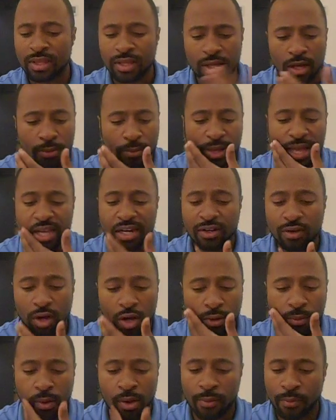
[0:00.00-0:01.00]
Headed
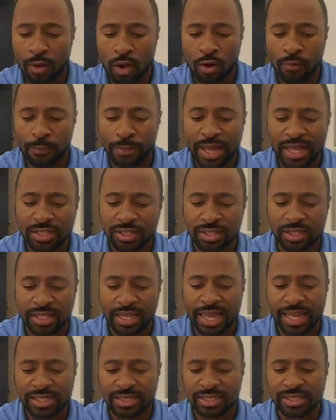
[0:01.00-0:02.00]
back to the
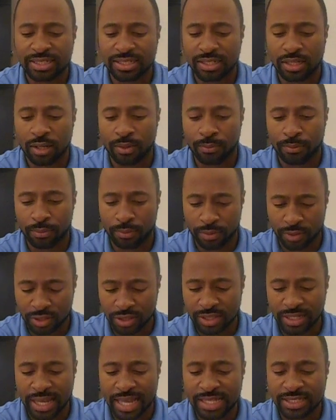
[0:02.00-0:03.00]

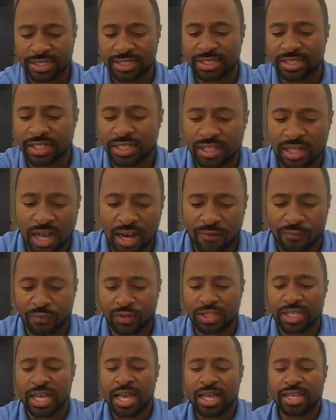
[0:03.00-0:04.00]
SEC
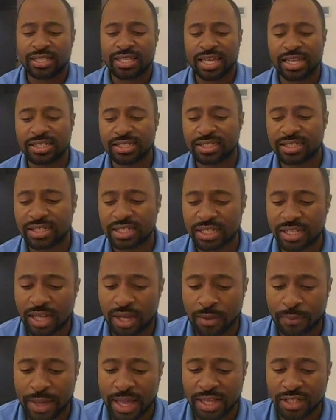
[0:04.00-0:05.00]
Conference. Tennessee
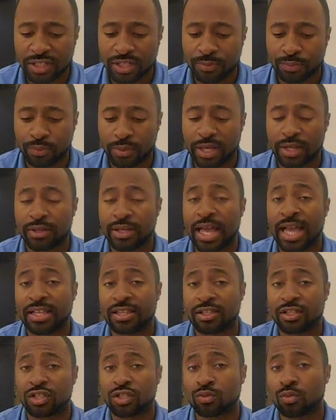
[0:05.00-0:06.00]
actually played at
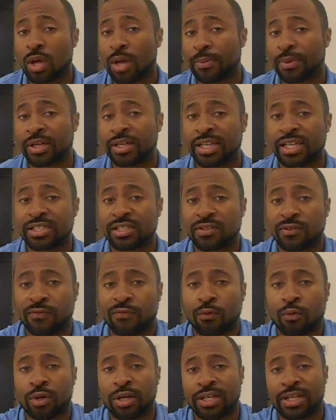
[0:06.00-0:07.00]
the Swamp against the
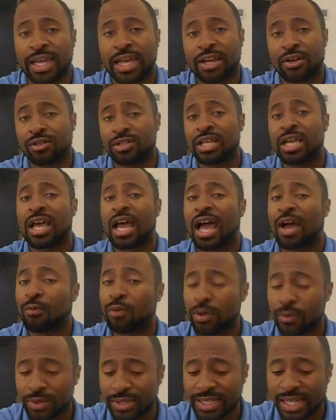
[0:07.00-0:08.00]
Florida Gators. I
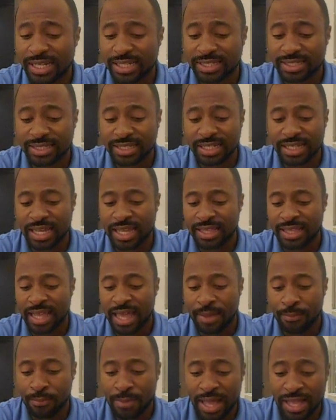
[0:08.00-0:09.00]
went with Tennessee in
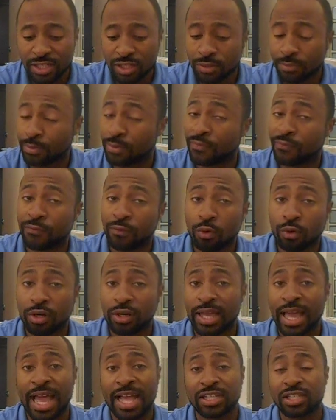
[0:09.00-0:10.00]
that matchup, but
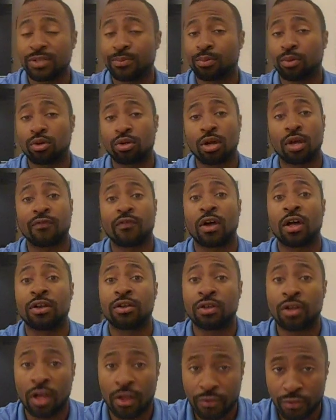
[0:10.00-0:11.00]
Florida actually pulled off
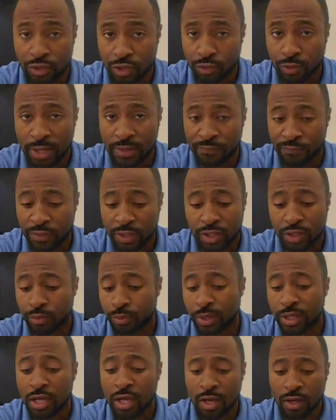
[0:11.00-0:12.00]
another straight
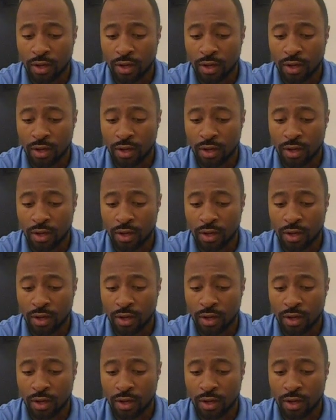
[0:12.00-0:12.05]
victory